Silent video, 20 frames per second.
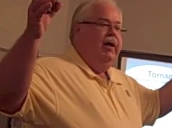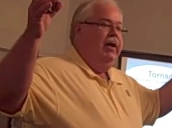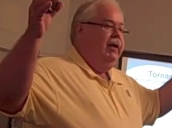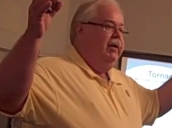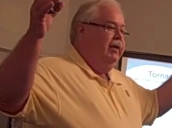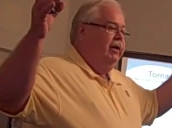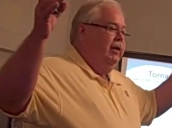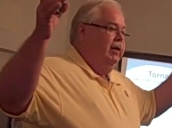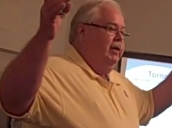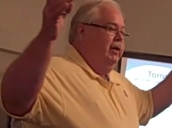
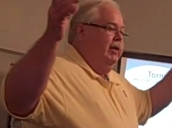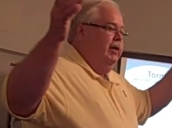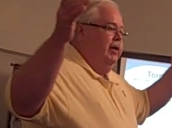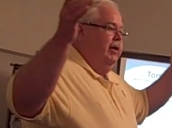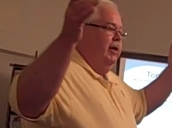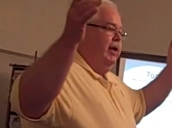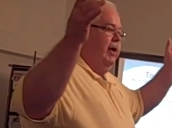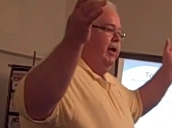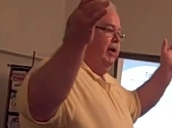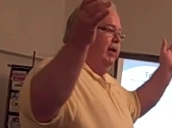and,
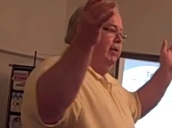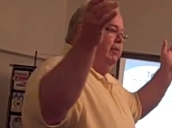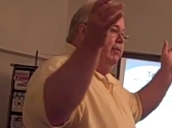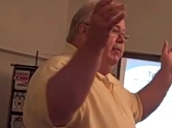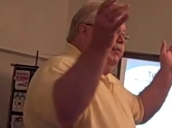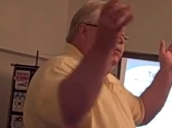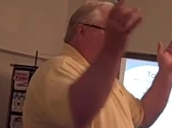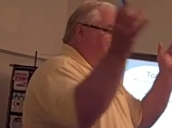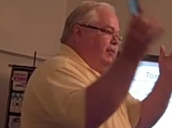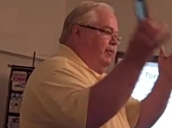and
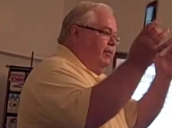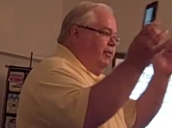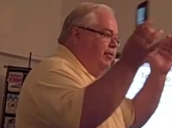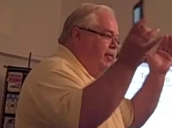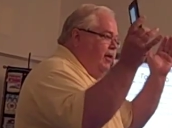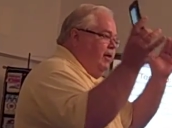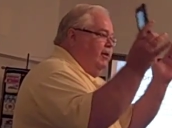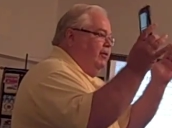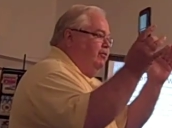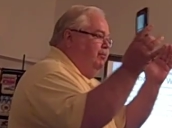
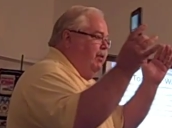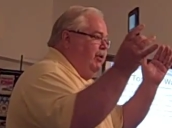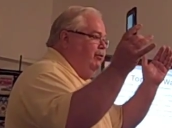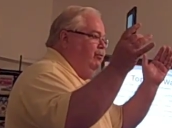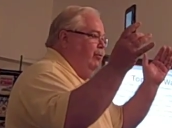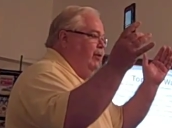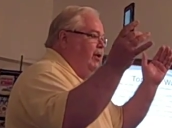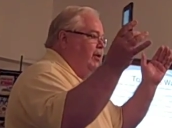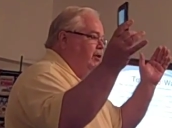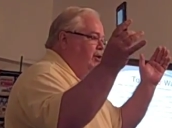things
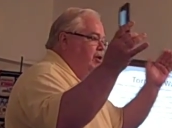between